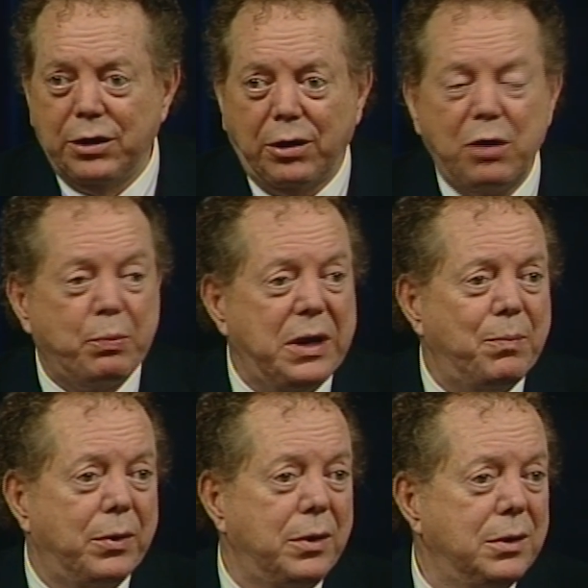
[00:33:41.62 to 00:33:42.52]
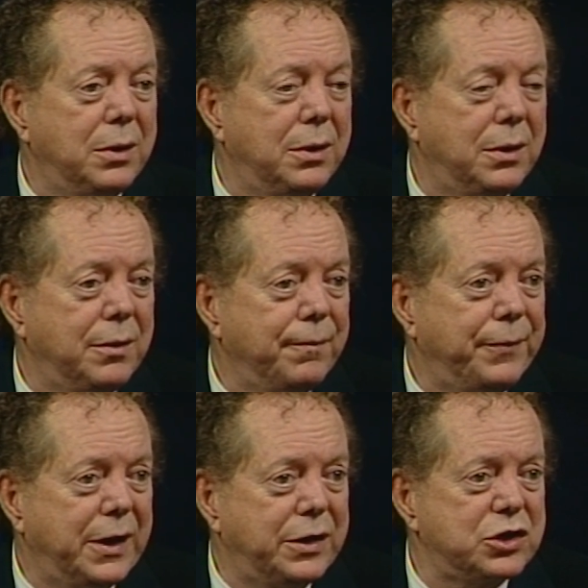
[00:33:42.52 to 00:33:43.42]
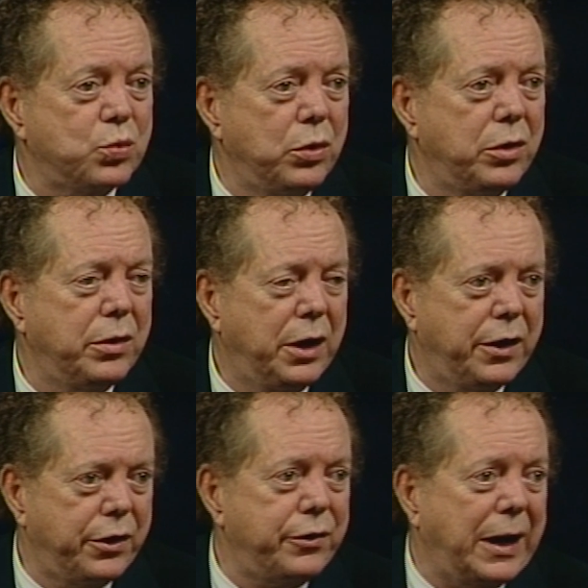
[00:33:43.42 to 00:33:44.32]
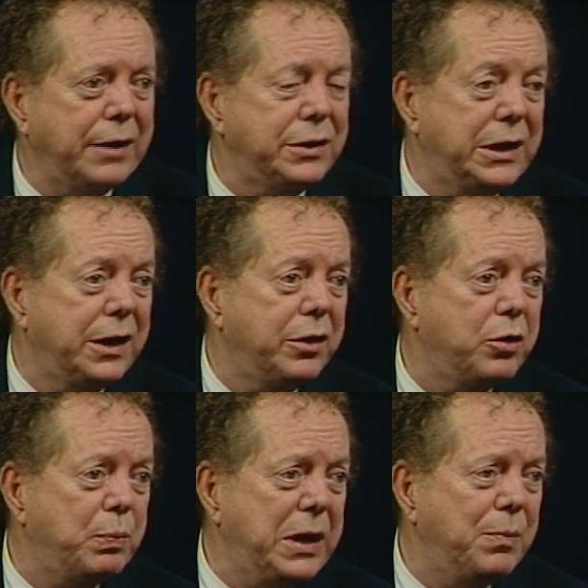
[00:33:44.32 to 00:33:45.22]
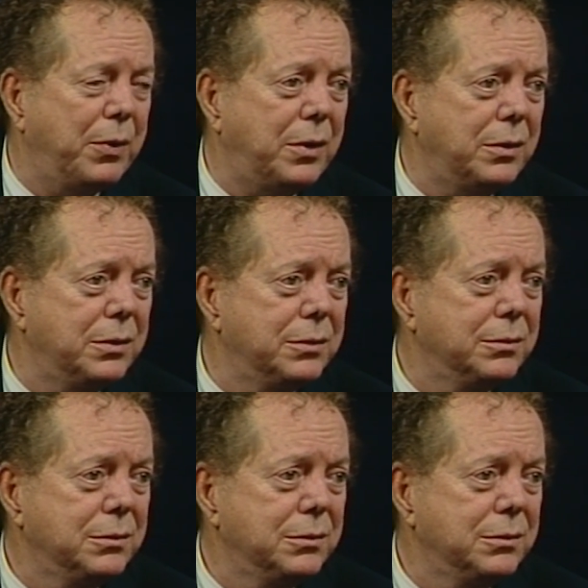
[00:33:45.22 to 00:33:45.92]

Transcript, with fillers: And there are people in this world that are out to get other people.